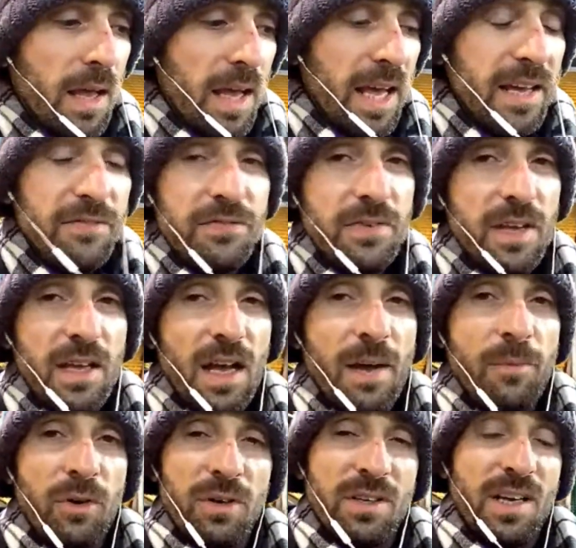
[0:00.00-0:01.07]
If I'm
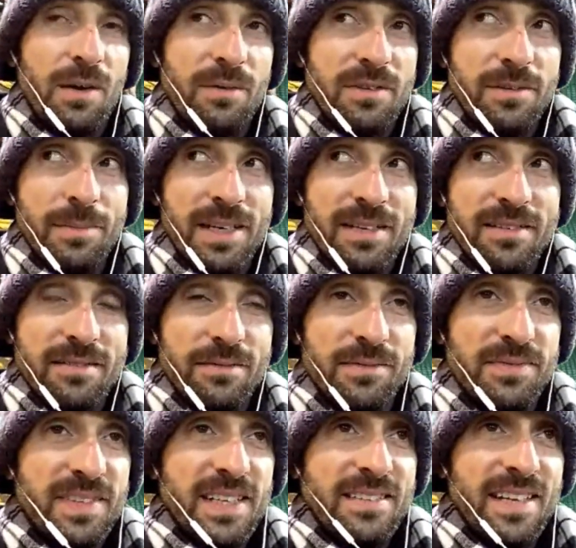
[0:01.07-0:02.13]
not going to go into massive
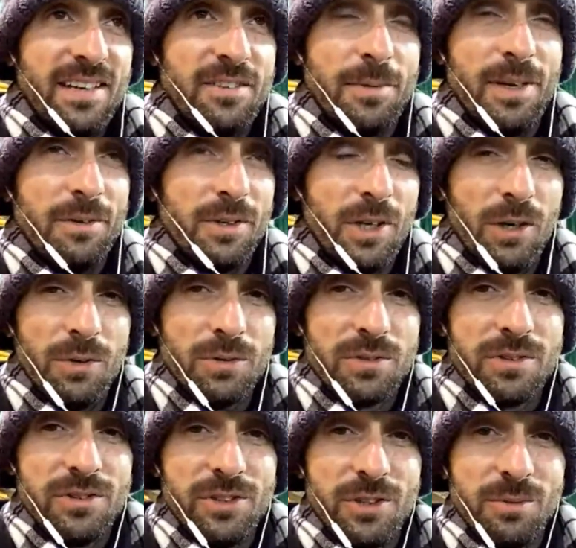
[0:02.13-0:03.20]
details about all the goals
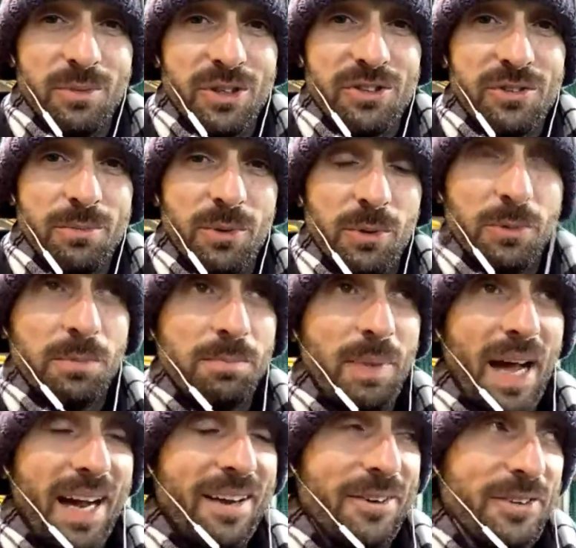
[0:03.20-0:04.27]
because you can watch them all
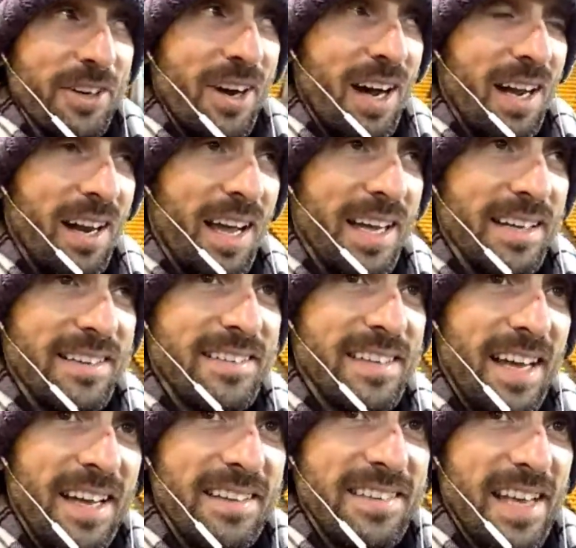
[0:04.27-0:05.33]
back on your highlights.
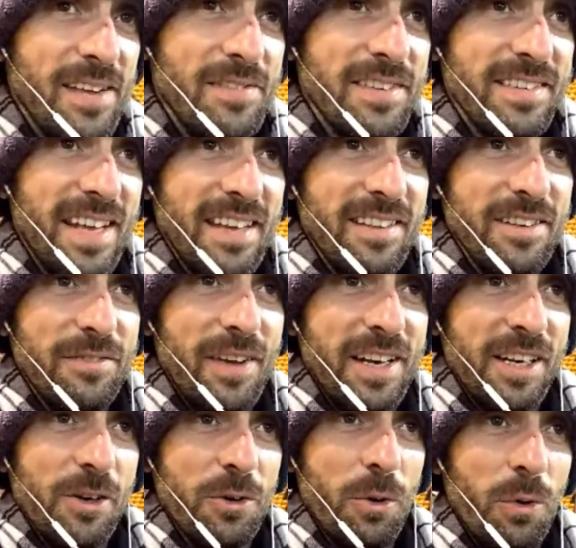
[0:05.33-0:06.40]
Safe to say the
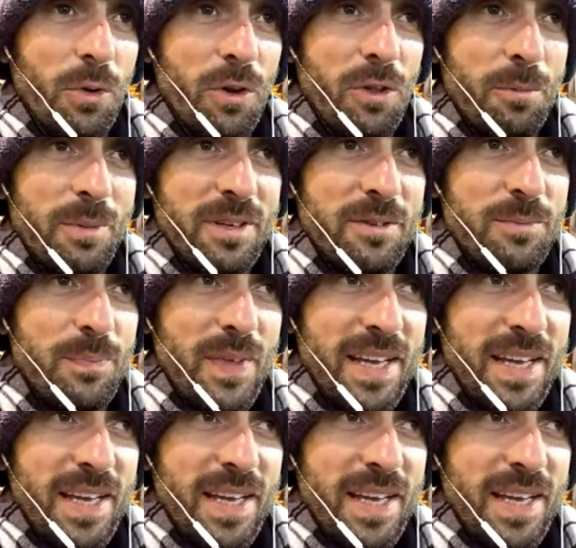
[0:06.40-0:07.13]
defending on all of them is